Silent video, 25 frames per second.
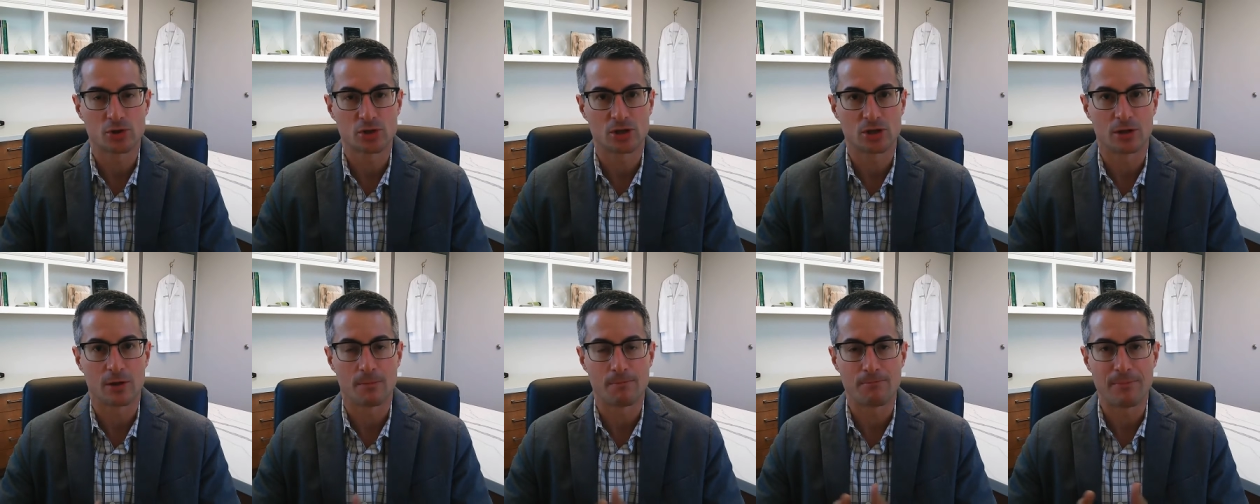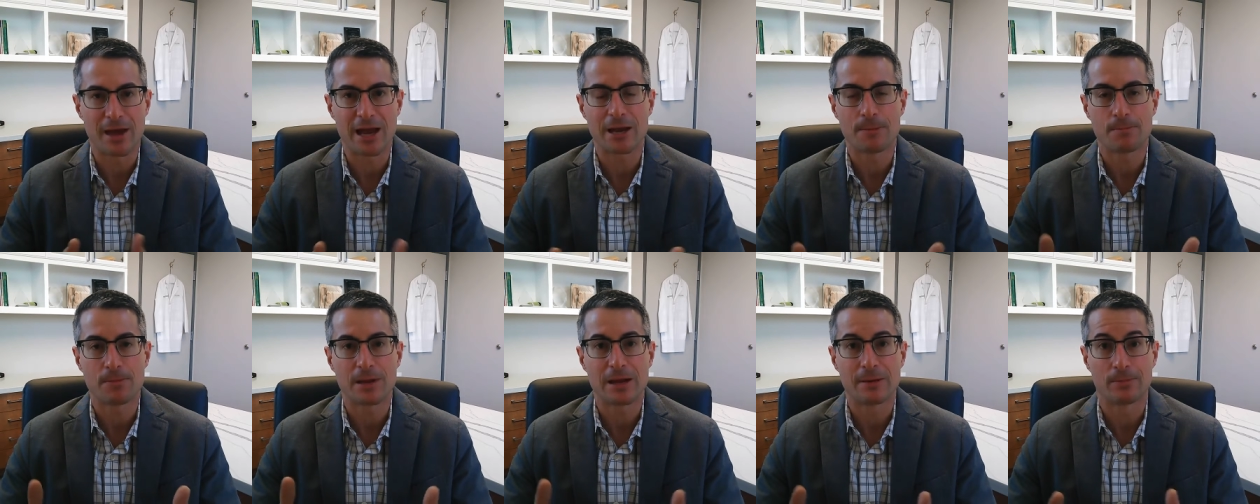to the
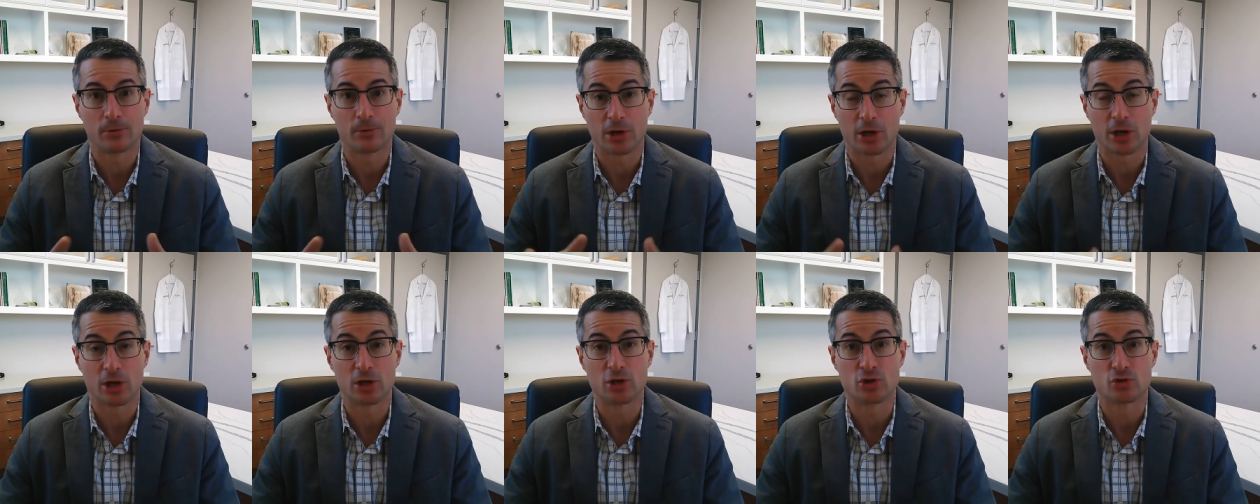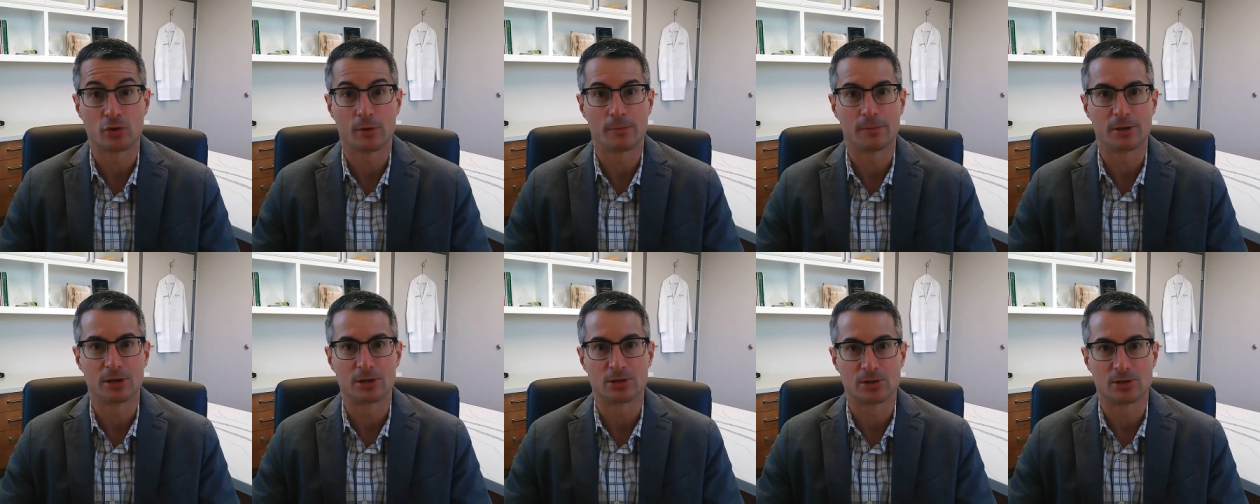many people that
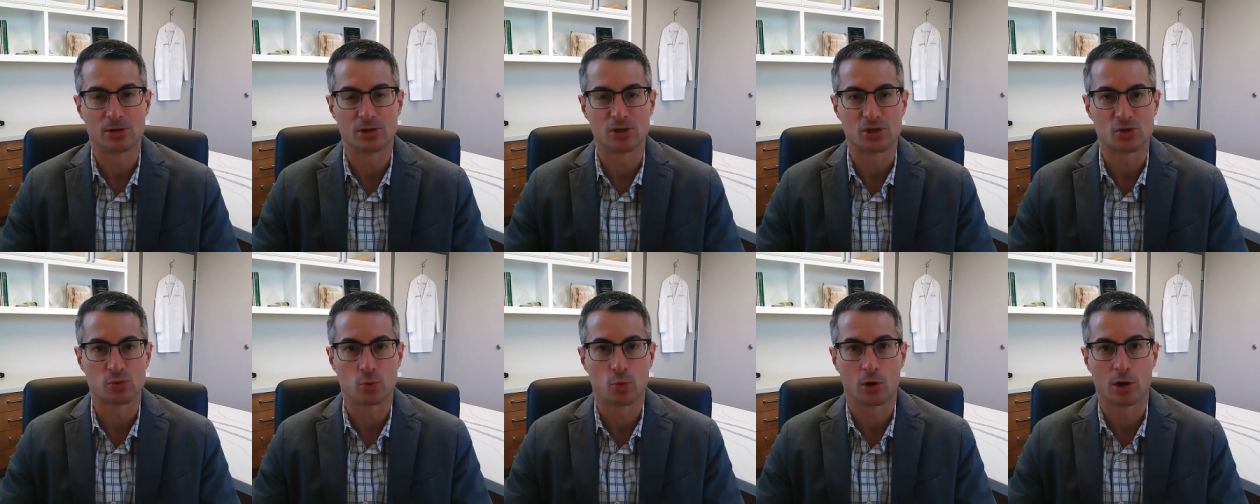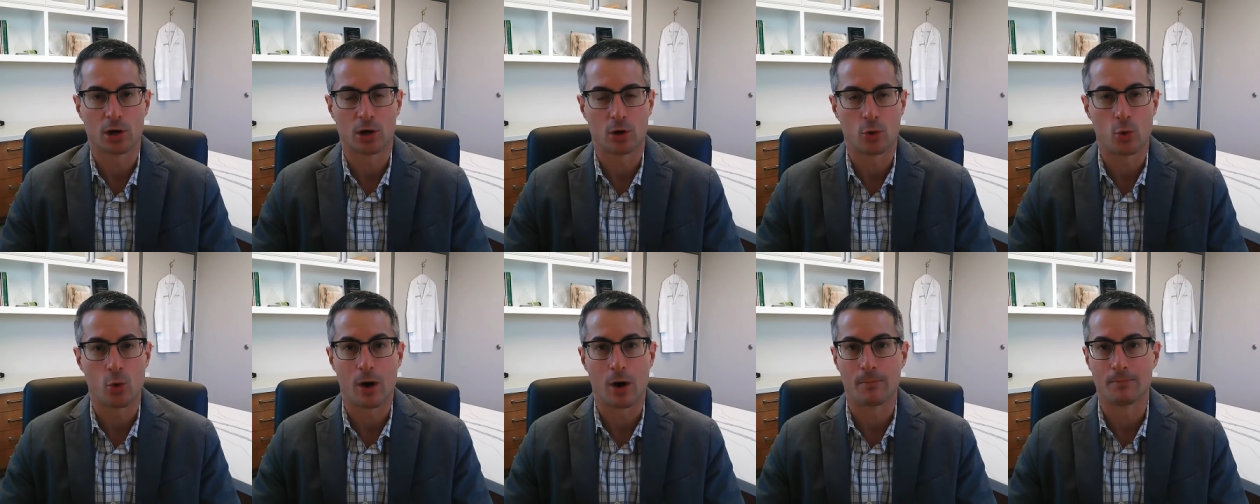contributed to this
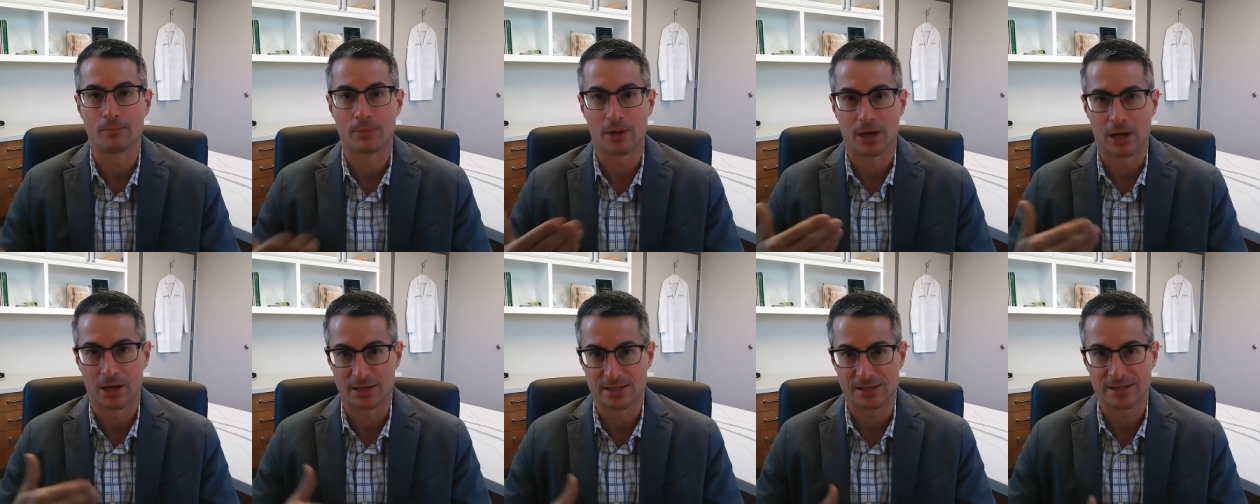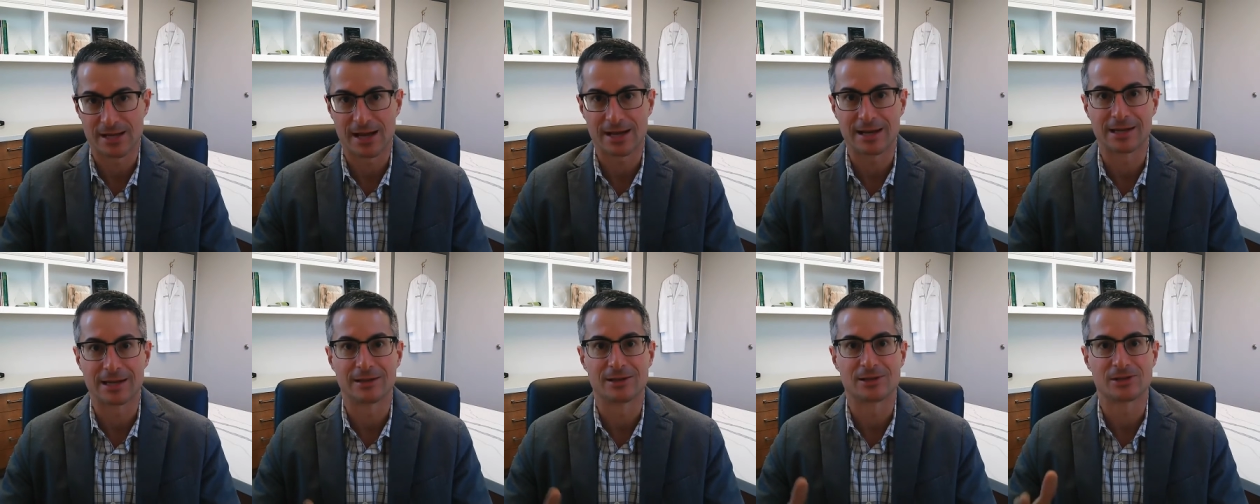work who I'm
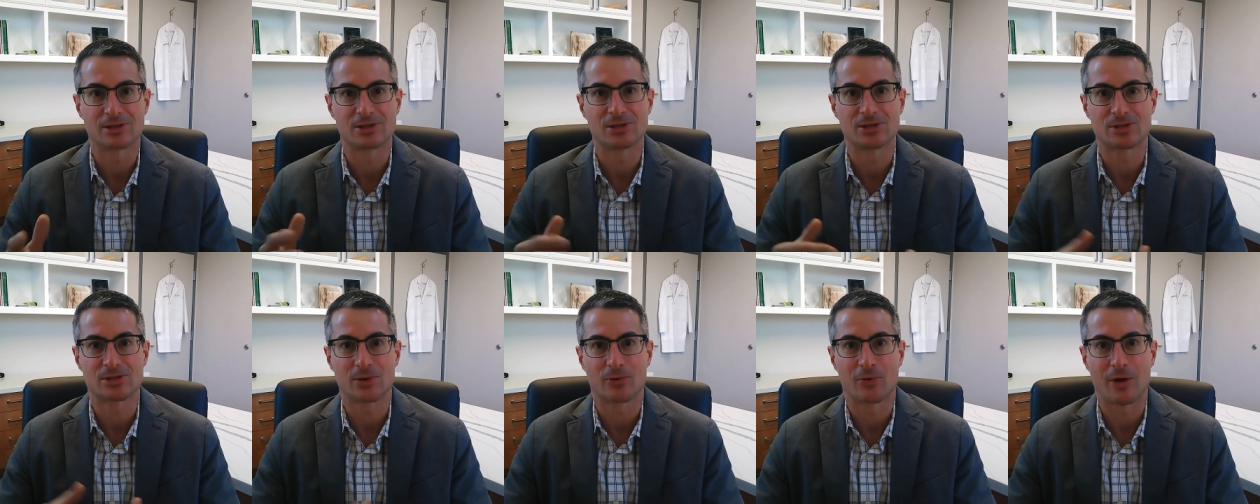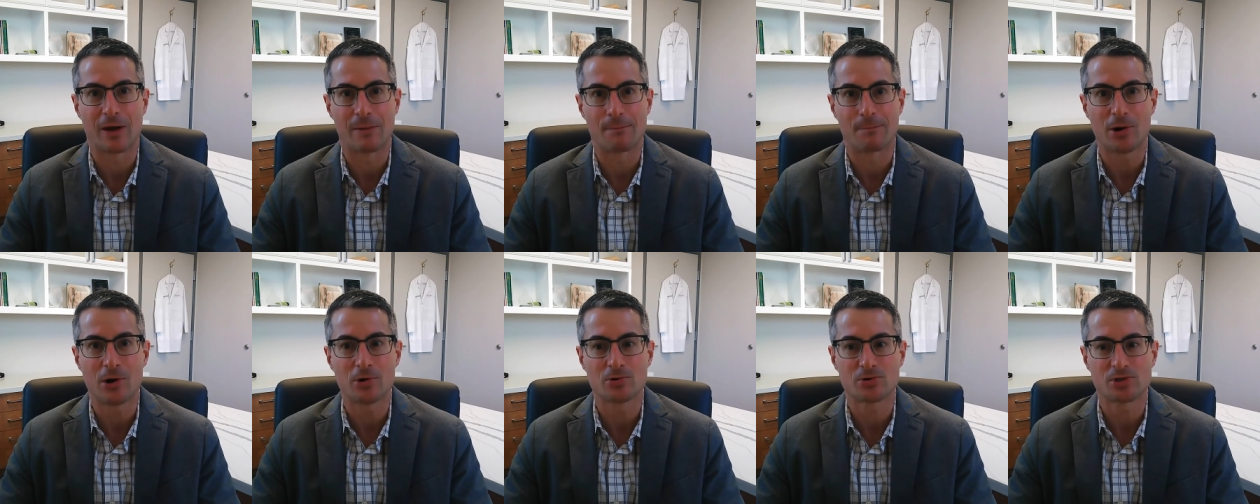citing in this Instagram
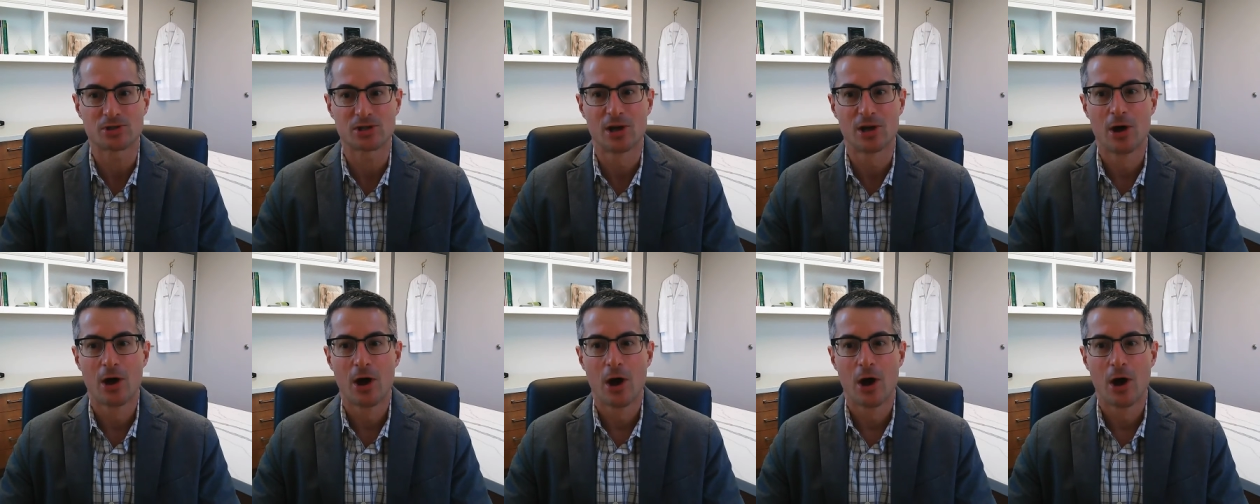post.